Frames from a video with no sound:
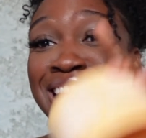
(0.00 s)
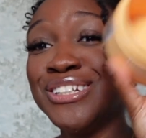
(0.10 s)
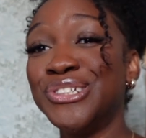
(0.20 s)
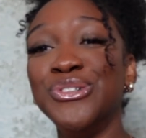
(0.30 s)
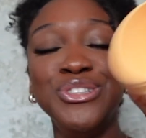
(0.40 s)

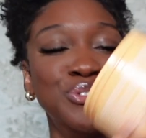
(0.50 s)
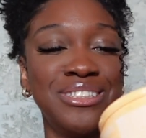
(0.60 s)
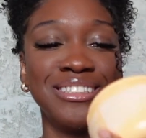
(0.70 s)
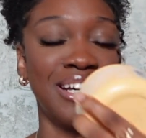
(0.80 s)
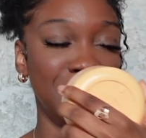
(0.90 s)
2
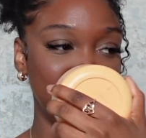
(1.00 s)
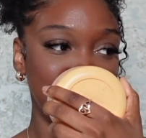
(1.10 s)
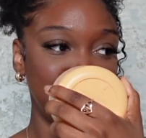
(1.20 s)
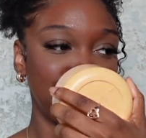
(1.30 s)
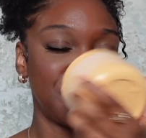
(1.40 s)
uses done.
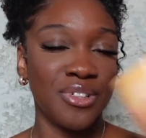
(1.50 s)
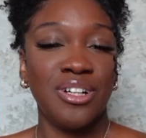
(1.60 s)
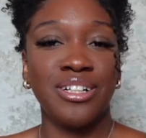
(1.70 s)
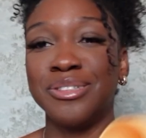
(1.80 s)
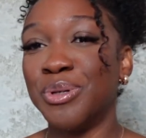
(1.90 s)

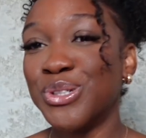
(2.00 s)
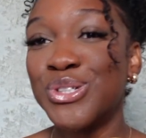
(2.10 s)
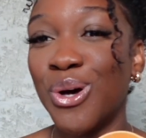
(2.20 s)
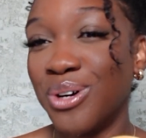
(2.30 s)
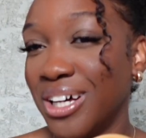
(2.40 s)
Ooh, it smells
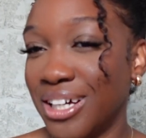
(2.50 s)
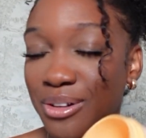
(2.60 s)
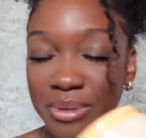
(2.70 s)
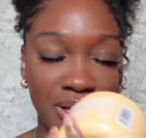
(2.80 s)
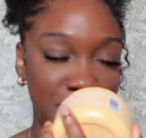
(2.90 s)
so good. Oh
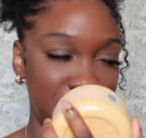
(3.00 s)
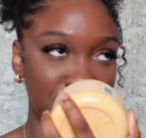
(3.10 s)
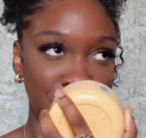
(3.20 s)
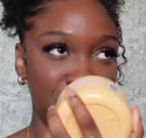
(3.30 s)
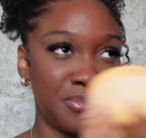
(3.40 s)
my god.
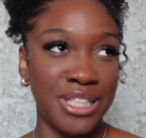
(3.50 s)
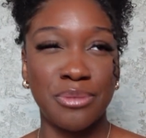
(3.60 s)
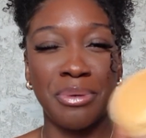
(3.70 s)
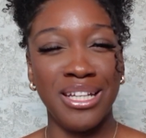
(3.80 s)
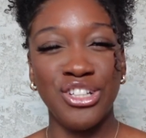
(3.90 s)
This
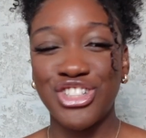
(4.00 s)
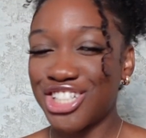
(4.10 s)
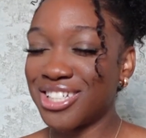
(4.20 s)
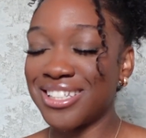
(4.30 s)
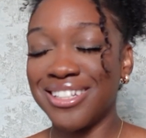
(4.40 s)

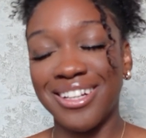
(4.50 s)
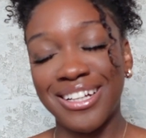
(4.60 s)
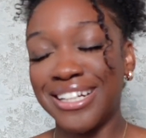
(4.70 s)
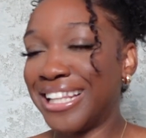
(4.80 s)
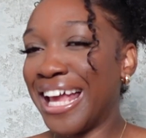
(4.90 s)
peach,
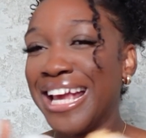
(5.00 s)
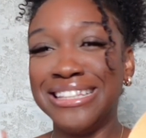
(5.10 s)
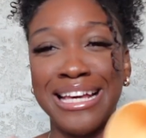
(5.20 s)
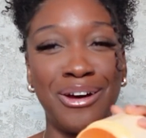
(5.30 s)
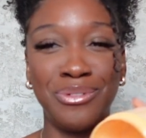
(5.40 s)
they ate
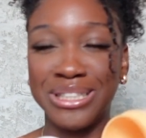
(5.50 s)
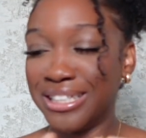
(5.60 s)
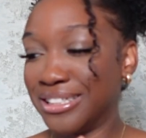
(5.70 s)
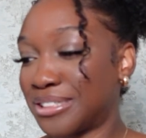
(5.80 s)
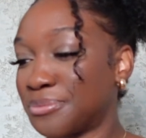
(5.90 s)
down with
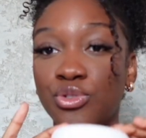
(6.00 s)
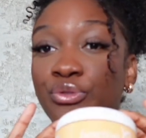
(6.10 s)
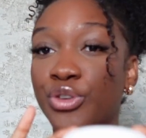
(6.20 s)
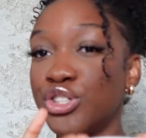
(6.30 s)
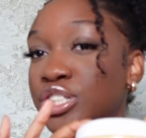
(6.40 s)
this. The
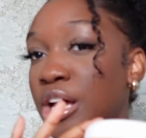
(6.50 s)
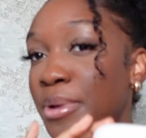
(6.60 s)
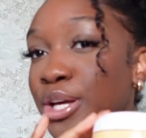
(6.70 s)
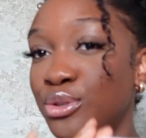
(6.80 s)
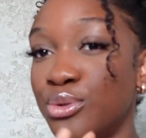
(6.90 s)
first time
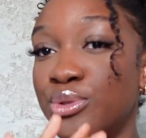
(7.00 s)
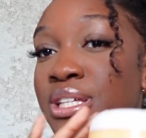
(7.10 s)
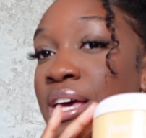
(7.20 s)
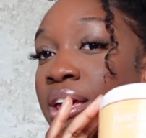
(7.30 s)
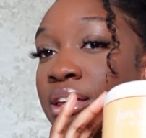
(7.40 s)
I used
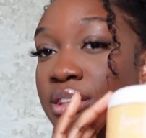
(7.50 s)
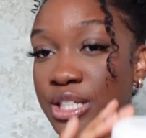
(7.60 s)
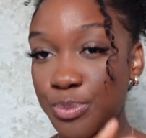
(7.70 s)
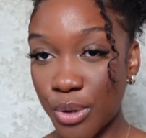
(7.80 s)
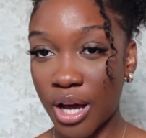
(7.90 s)
this
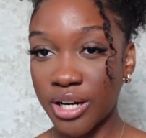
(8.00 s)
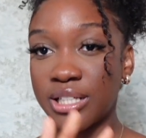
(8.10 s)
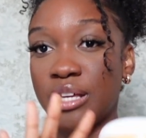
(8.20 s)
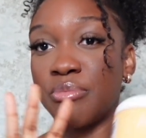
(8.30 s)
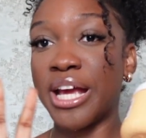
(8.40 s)

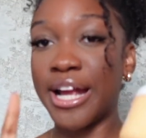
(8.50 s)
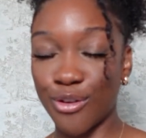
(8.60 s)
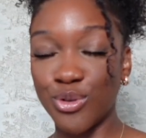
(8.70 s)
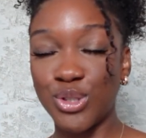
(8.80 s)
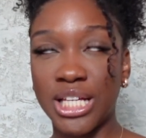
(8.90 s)
product in my hair
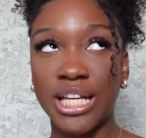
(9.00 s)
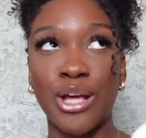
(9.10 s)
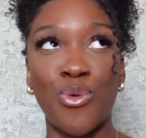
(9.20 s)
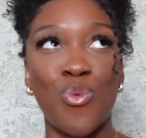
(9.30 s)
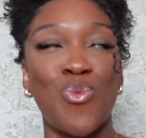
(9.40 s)
routine,
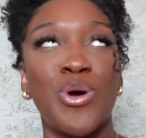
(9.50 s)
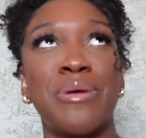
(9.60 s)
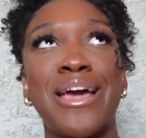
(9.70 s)
when my